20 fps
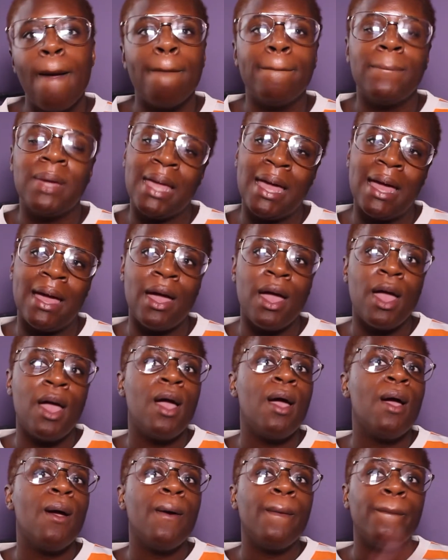But yeah,
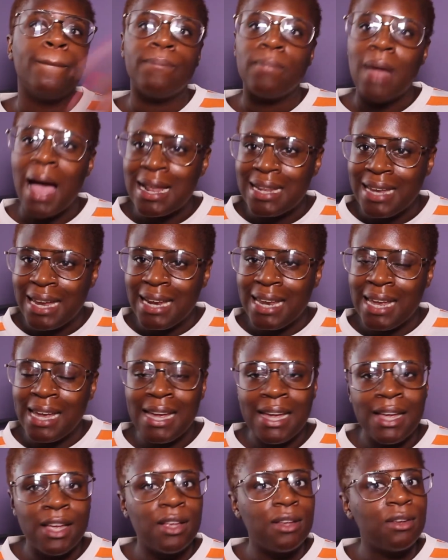
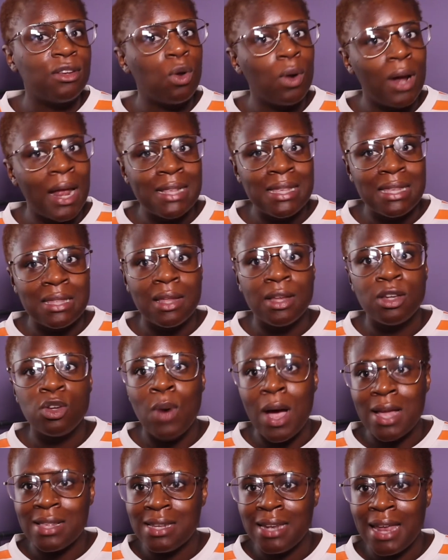ideally cleanse
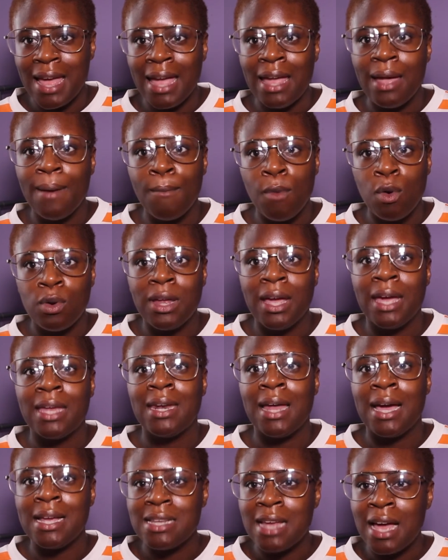twice a day, morning and
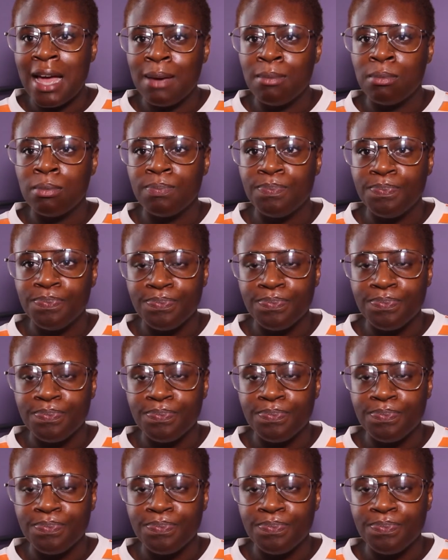night time.